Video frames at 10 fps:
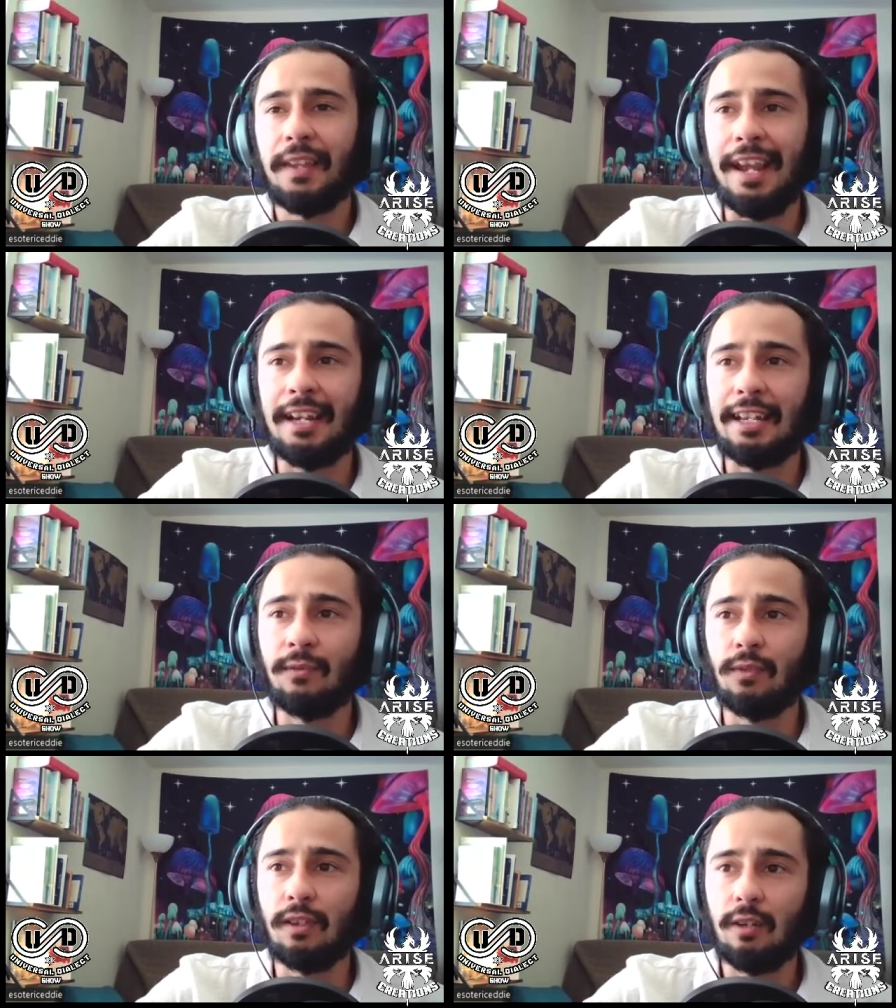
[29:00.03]
and,
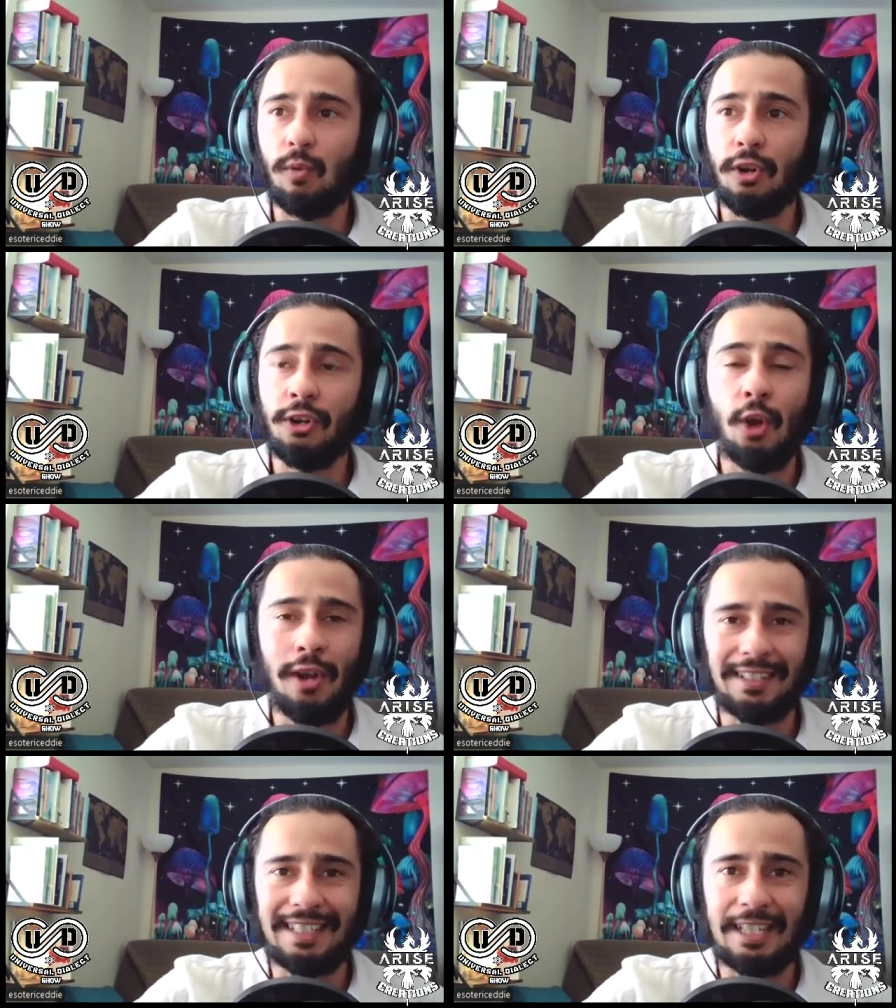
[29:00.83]
and what are known
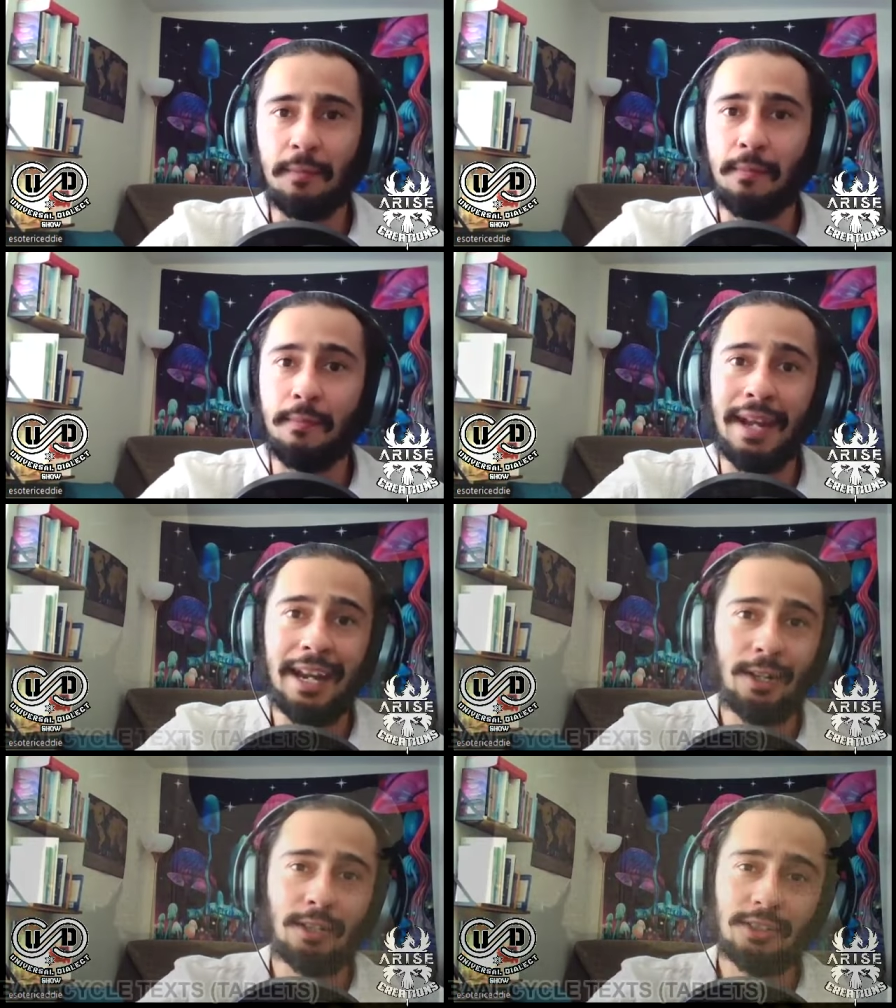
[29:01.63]
as the
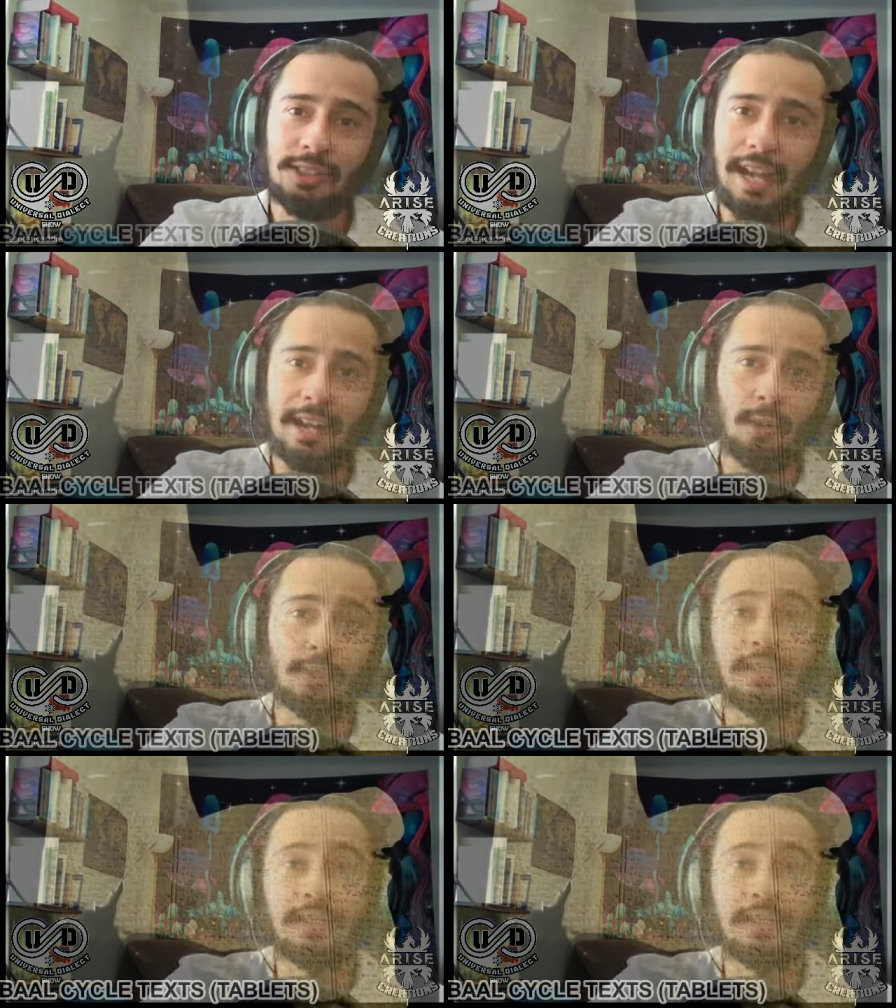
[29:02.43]
baal cycle